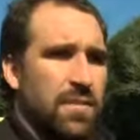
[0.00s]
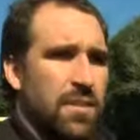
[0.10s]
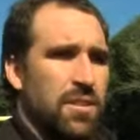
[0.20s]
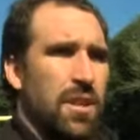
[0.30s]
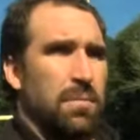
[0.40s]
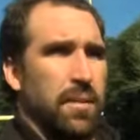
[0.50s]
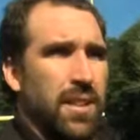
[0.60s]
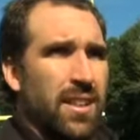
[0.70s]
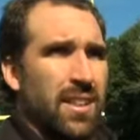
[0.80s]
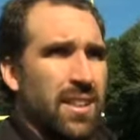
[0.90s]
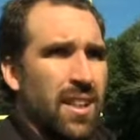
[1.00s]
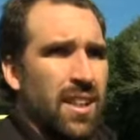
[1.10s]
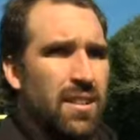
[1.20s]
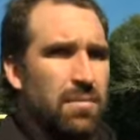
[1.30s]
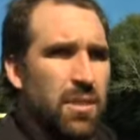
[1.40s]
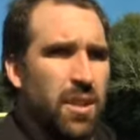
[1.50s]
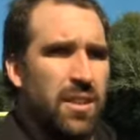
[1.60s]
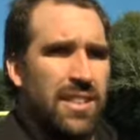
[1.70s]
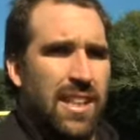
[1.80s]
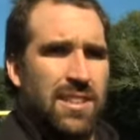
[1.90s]
a first-round pick, and um, you know
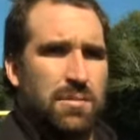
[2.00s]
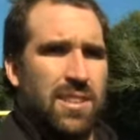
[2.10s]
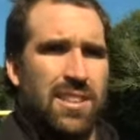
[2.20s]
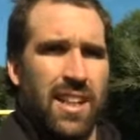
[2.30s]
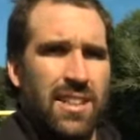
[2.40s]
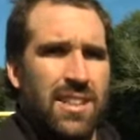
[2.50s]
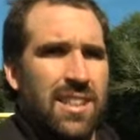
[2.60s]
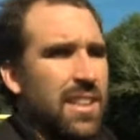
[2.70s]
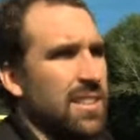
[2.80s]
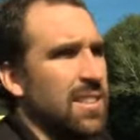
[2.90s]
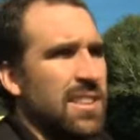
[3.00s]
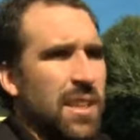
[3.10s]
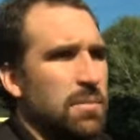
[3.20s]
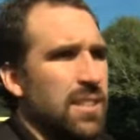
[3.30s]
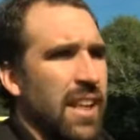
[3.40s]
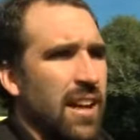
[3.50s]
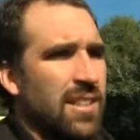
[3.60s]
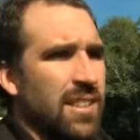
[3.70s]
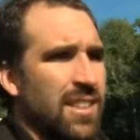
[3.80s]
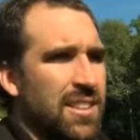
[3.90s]
he's had some success. He's had his ups and downs.
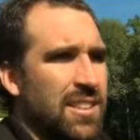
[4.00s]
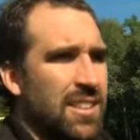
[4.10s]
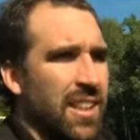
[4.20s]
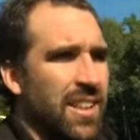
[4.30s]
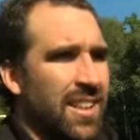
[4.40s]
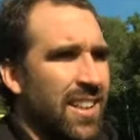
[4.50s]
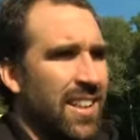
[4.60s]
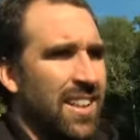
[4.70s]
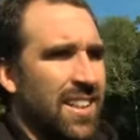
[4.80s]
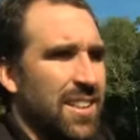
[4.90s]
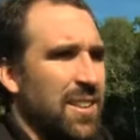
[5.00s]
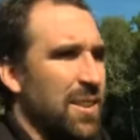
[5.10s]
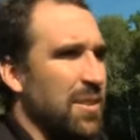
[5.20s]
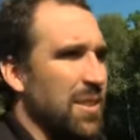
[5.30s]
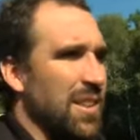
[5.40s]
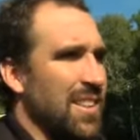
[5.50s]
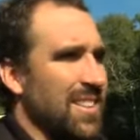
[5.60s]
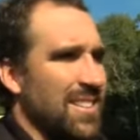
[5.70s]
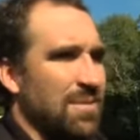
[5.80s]
I think just like, you know, uh,